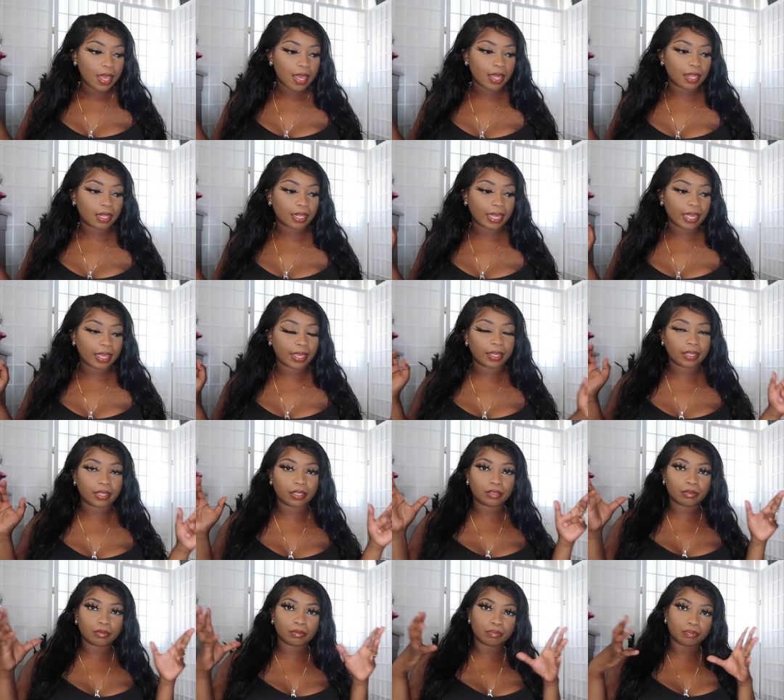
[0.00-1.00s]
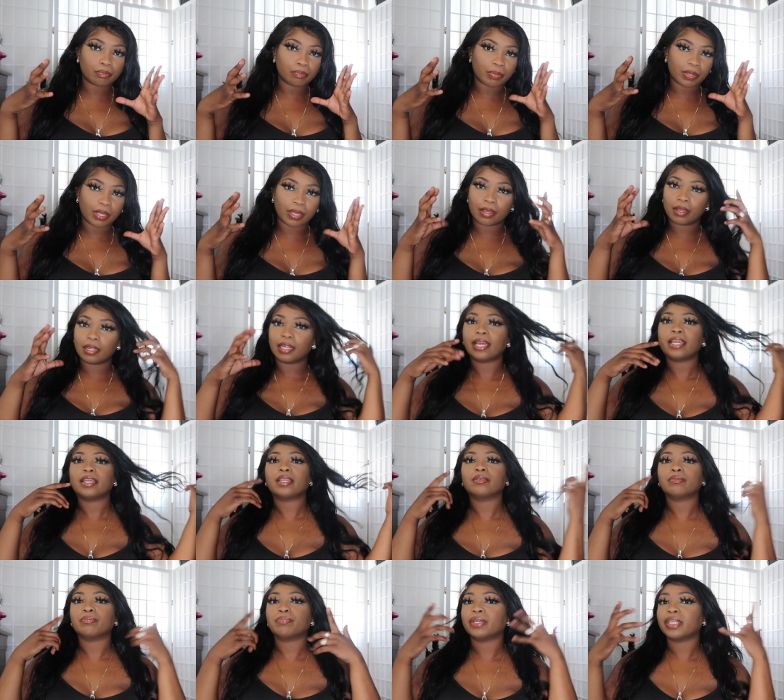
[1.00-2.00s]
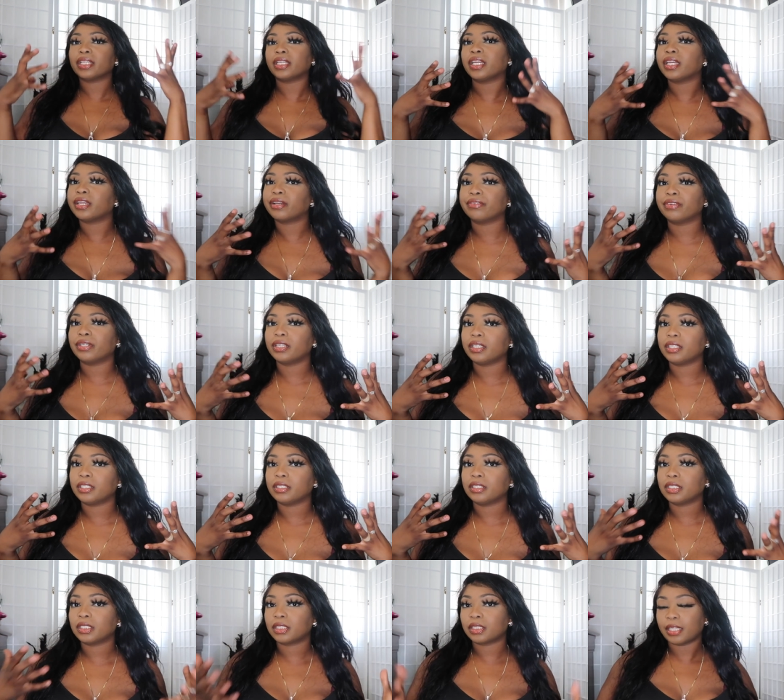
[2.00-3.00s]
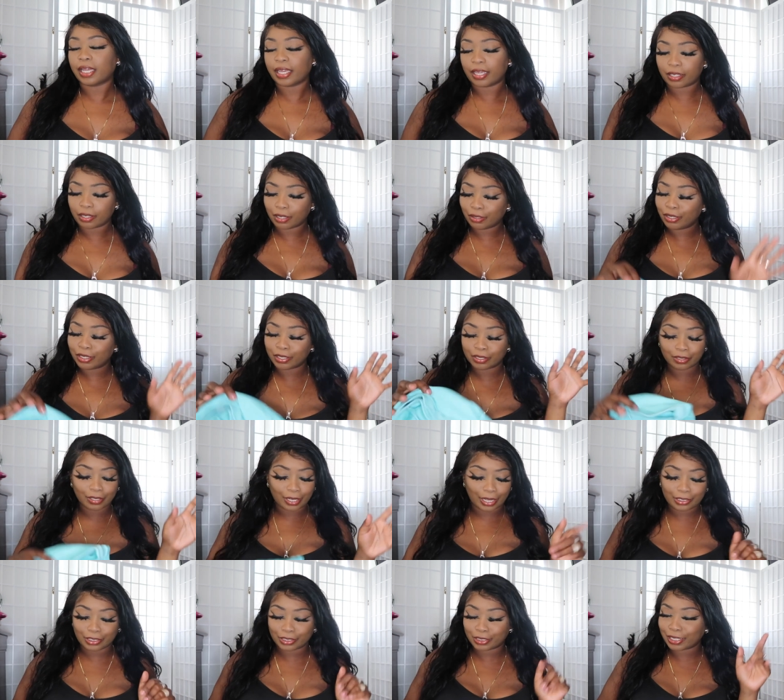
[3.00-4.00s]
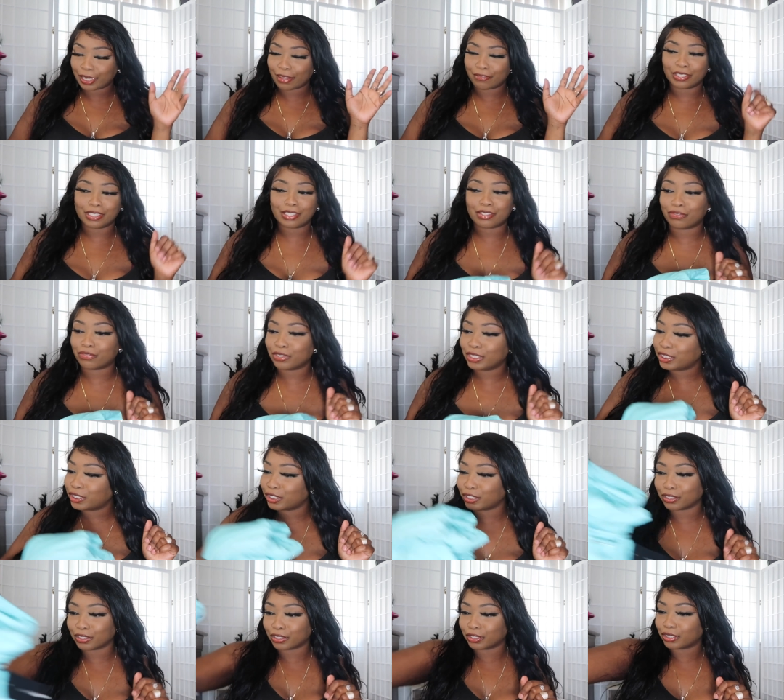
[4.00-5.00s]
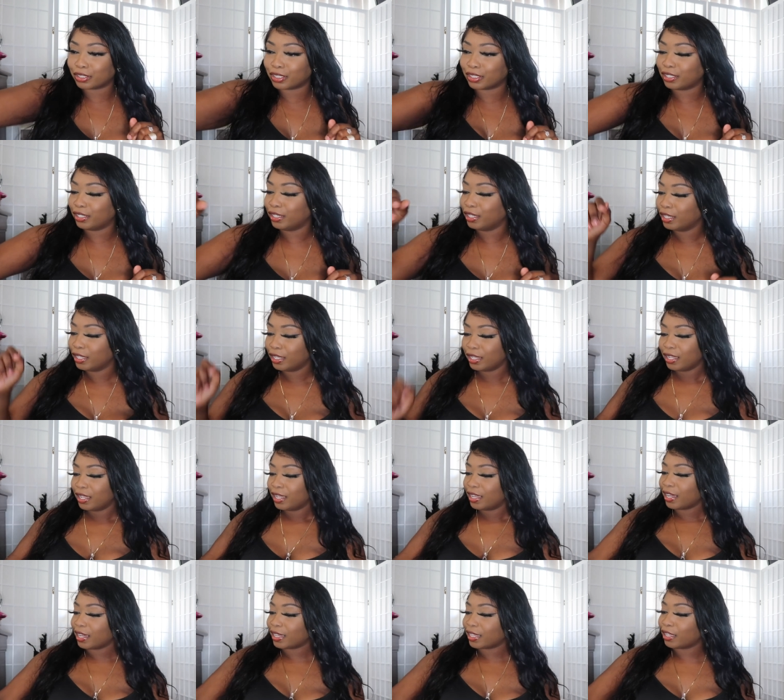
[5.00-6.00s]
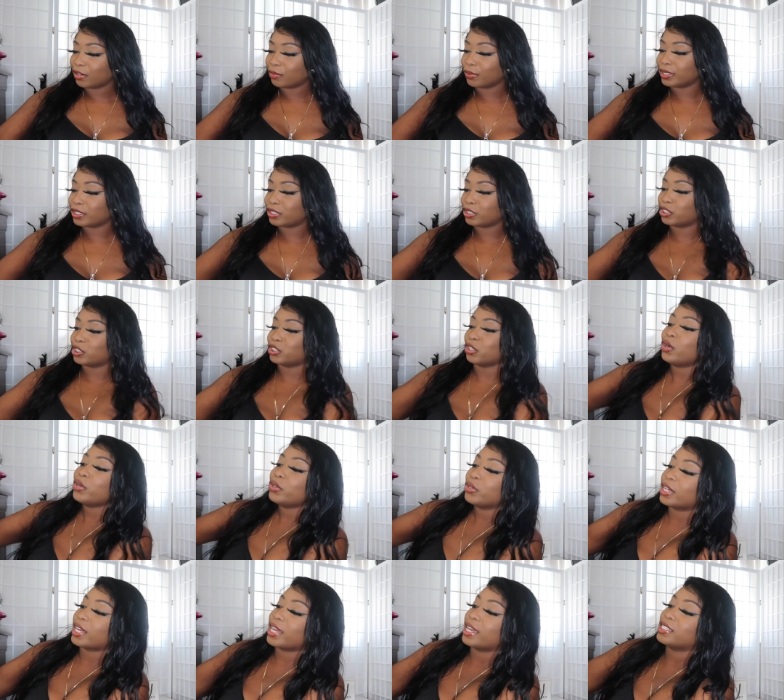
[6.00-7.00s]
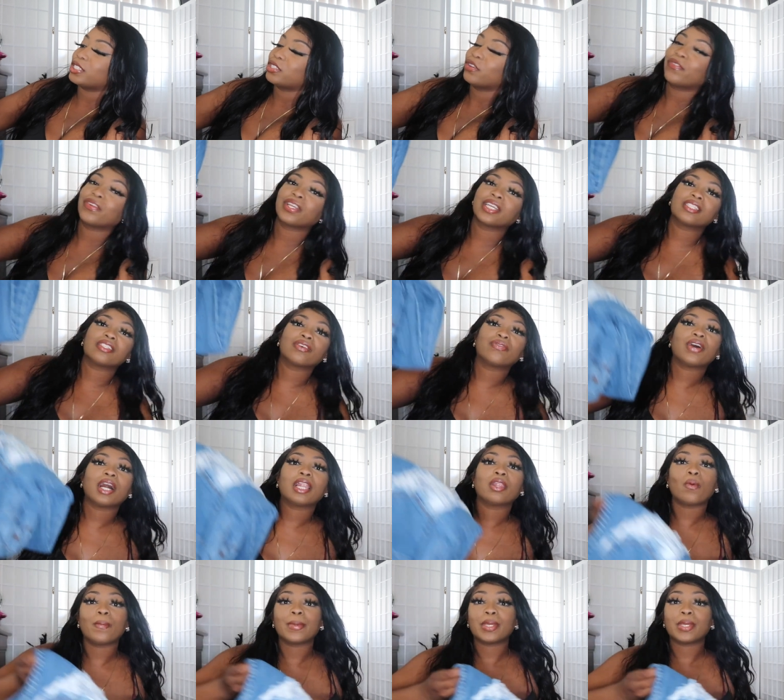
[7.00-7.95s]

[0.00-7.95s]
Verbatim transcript: and like bent, like big earrings like oh i just have this vision girl i can't wait to show you guys don't forget to follow